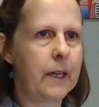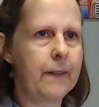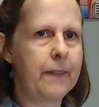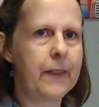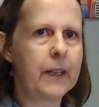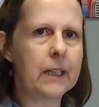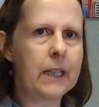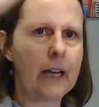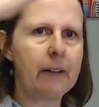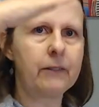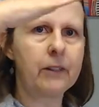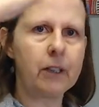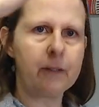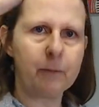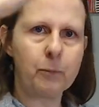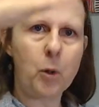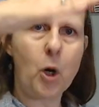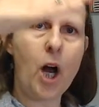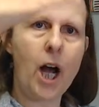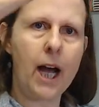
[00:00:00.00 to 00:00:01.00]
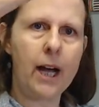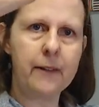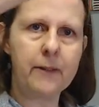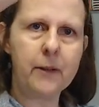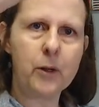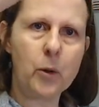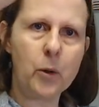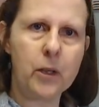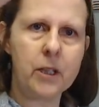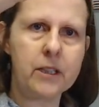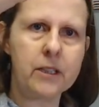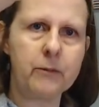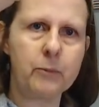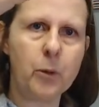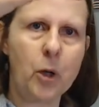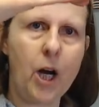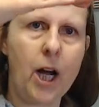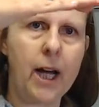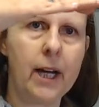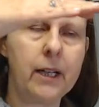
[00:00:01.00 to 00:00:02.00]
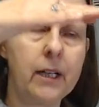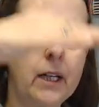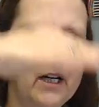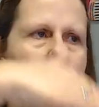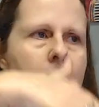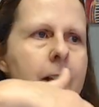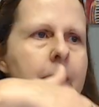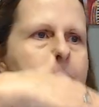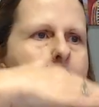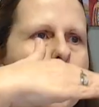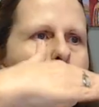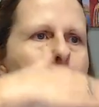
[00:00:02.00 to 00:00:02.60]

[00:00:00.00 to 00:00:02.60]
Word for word: the level of pride, the cornice of pride, there